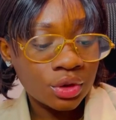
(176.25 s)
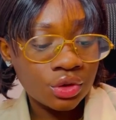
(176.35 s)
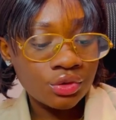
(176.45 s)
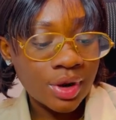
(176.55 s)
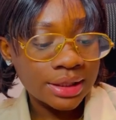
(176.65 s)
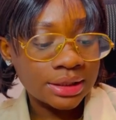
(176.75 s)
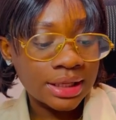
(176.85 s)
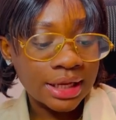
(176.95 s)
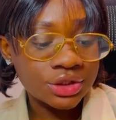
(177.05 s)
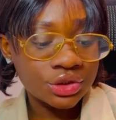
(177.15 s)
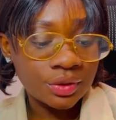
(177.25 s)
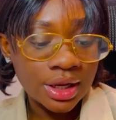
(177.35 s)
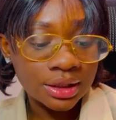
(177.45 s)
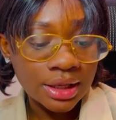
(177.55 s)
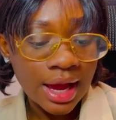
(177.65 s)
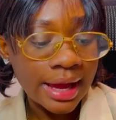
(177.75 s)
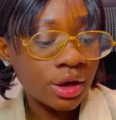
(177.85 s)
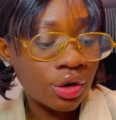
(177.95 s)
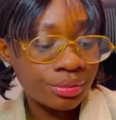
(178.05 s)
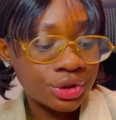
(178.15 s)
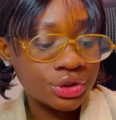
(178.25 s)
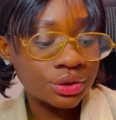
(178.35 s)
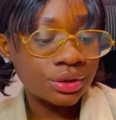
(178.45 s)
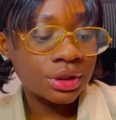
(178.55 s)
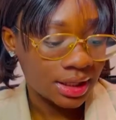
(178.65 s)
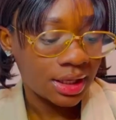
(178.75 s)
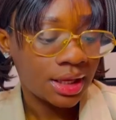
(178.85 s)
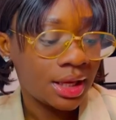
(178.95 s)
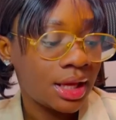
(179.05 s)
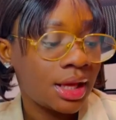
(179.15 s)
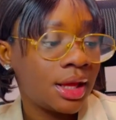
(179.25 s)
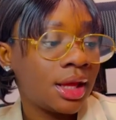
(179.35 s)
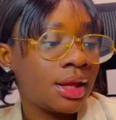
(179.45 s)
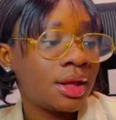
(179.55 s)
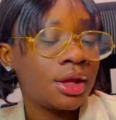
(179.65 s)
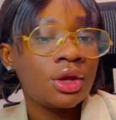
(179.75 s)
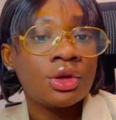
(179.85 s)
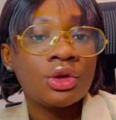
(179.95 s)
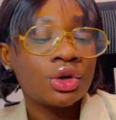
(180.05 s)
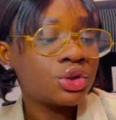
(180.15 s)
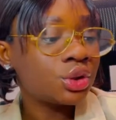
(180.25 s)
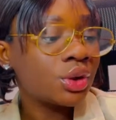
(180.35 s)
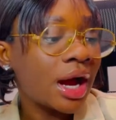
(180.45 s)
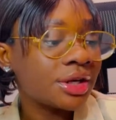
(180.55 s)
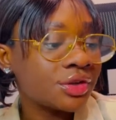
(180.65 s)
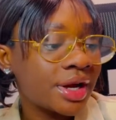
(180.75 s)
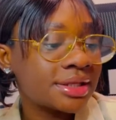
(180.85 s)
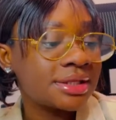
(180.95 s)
you write the Nigerian High Commission. Your to address